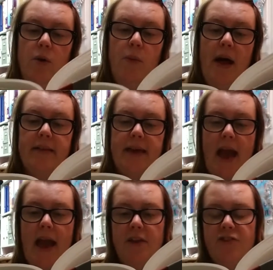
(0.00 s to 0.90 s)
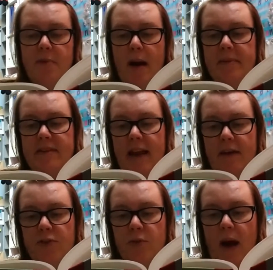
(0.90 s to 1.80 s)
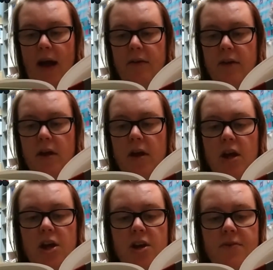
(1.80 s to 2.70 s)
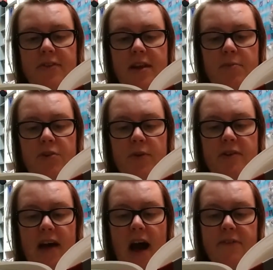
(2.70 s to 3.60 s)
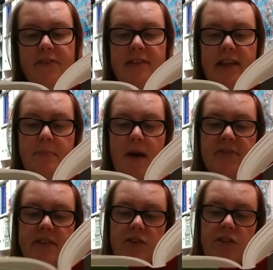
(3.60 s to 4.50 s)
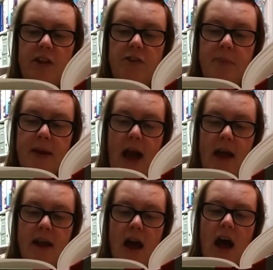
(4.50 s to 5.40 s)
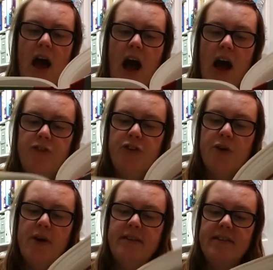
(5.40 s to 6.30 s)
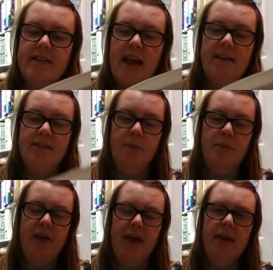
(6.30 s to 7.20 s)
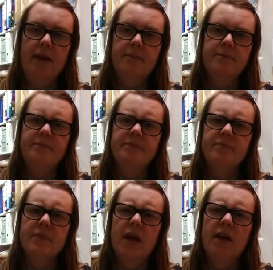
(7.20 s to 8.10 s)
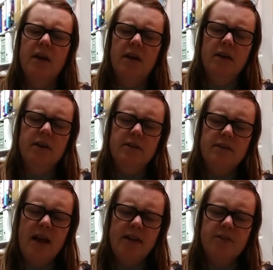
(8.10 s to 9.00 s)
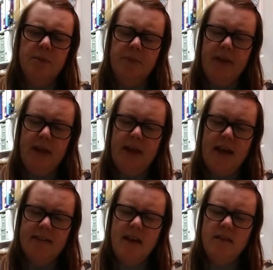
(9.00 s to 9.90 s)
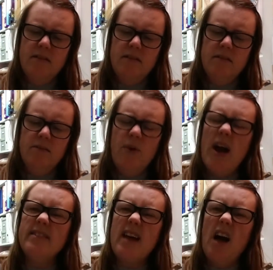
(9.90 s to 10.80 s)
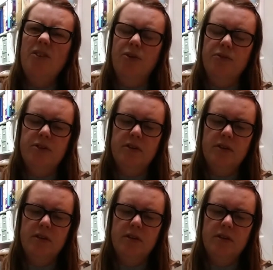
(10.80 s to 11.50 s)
"Well, Kay," Jemima said after a while, "you've seemed to us half asleep ever since lunch began. Aren't you going to say something?" "Say something," Kay said. "Where's Arnold?"